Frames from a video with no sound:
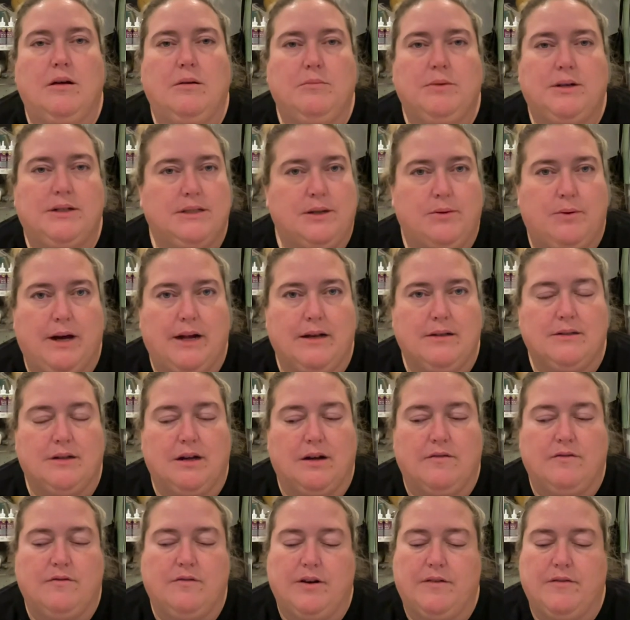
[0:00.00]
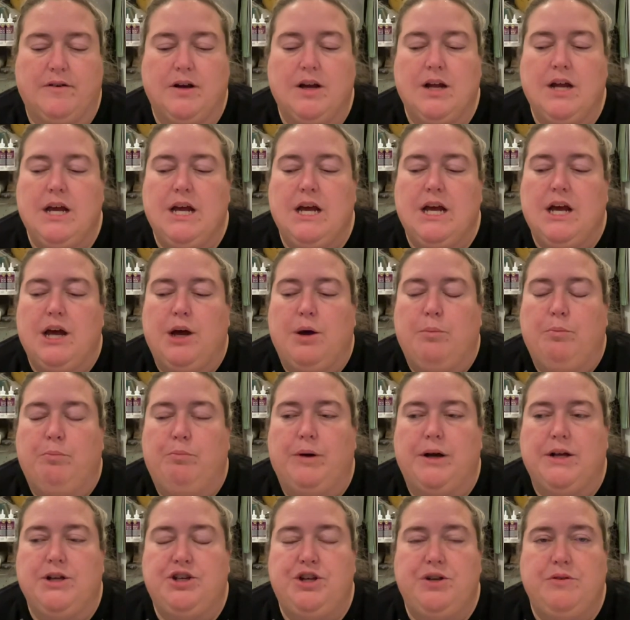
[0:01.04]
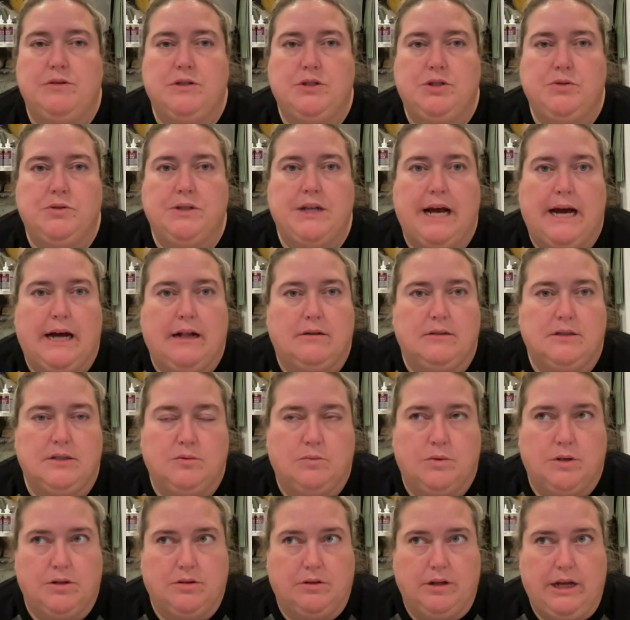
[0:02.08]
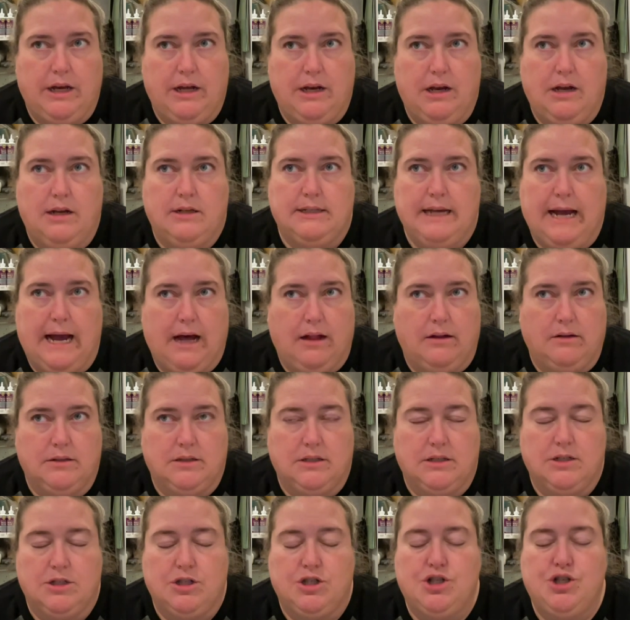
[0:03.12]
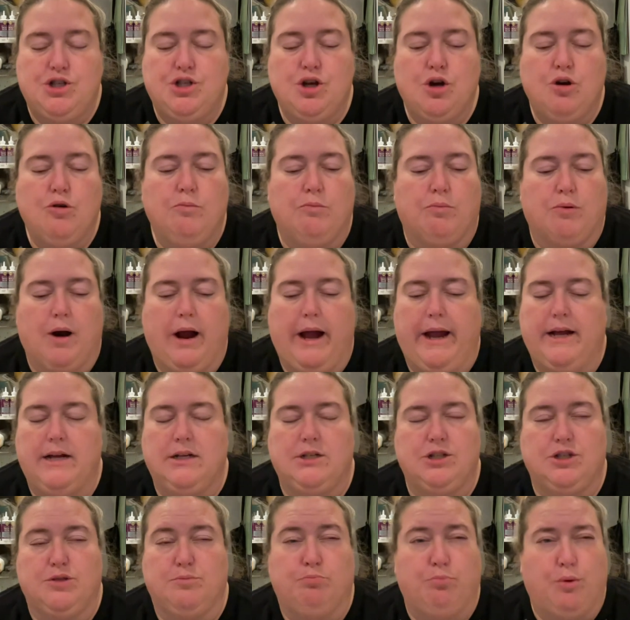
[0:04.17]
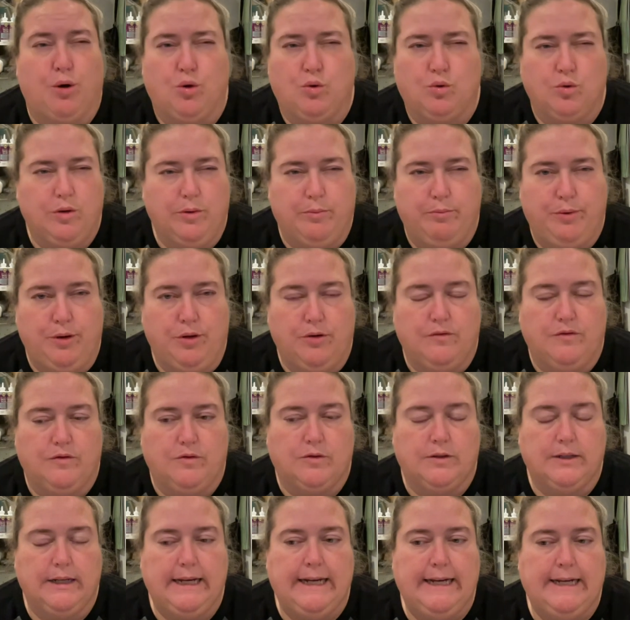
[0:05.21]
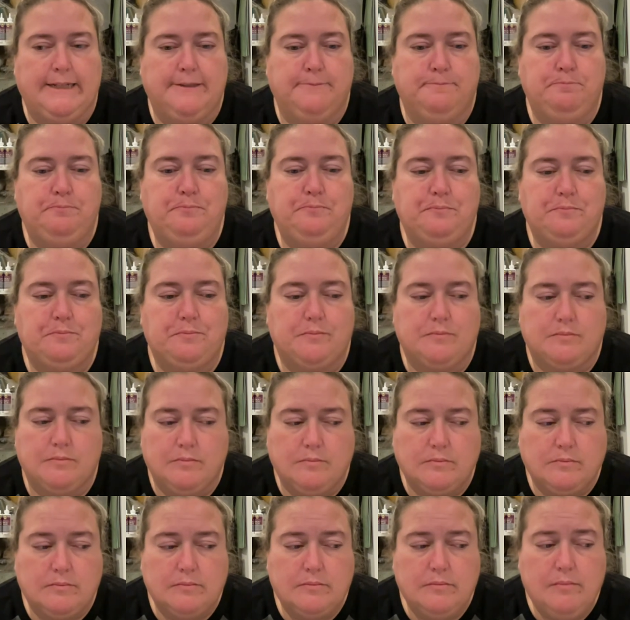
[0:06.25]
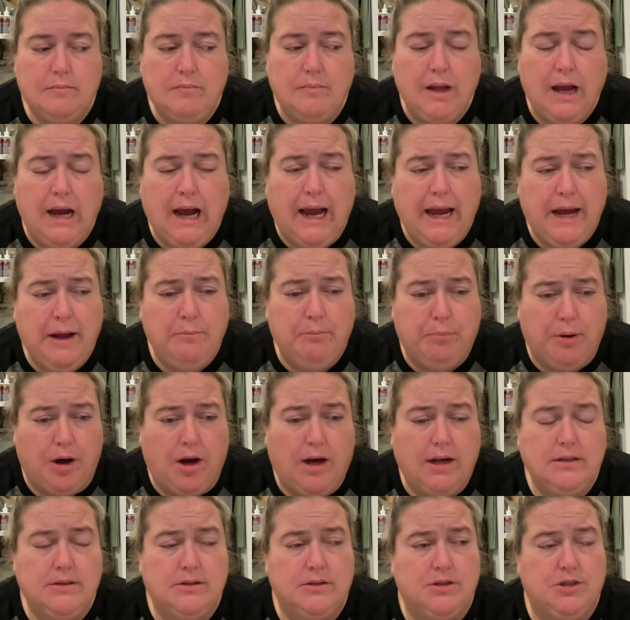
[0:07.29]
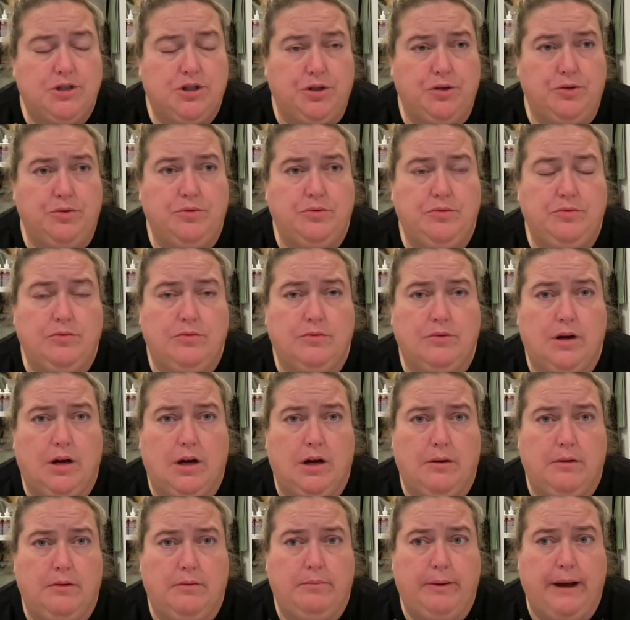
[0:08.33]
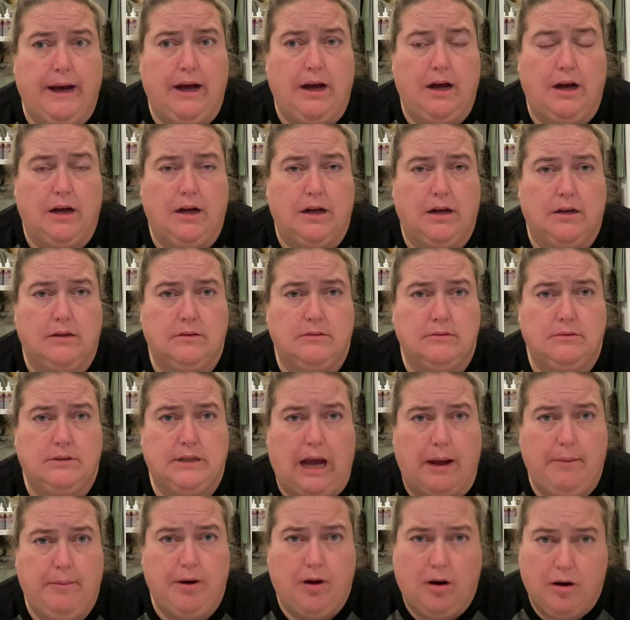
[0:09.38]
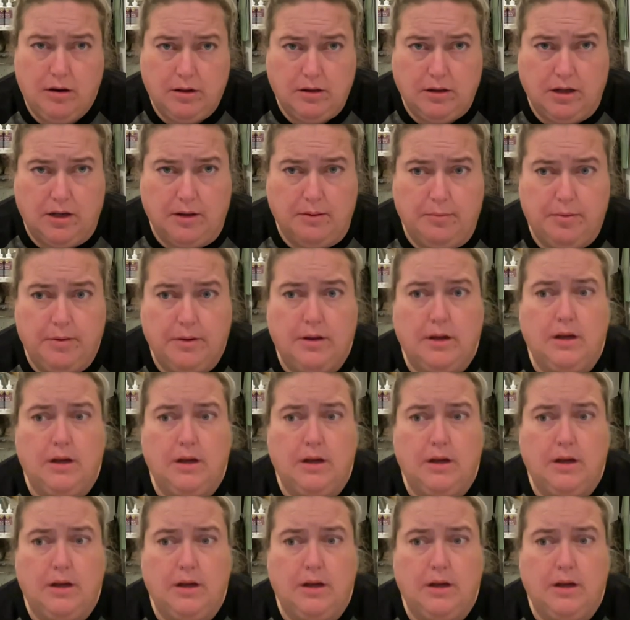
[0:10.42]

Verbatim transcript: because they were out of stock forever. But she was doing the Alice in Wonderland, and it's Alice, and it's so bright. It's just bold and beautiful. And I had bought 2 Diamond Art Club